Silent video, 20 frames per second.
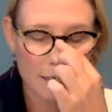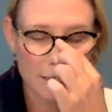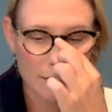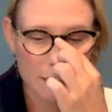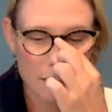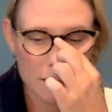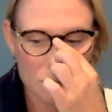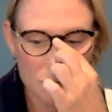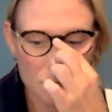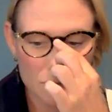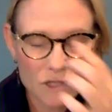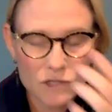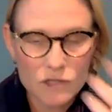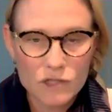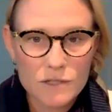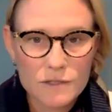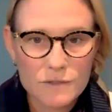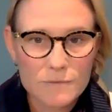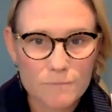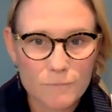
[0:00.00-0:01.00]
That's where
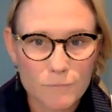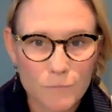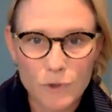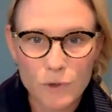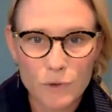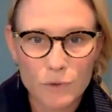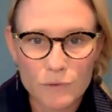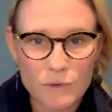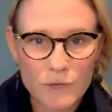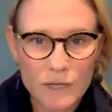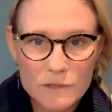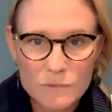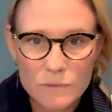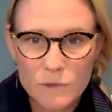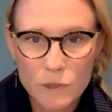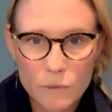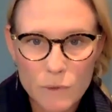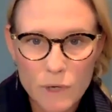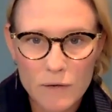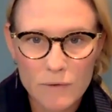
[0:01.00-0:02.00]
that's where
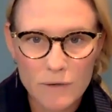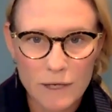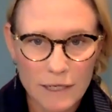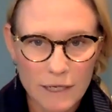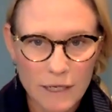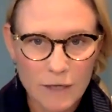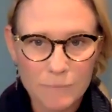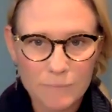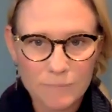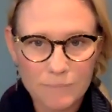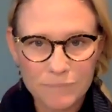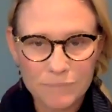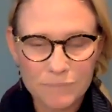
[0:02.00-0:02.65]
you are right now.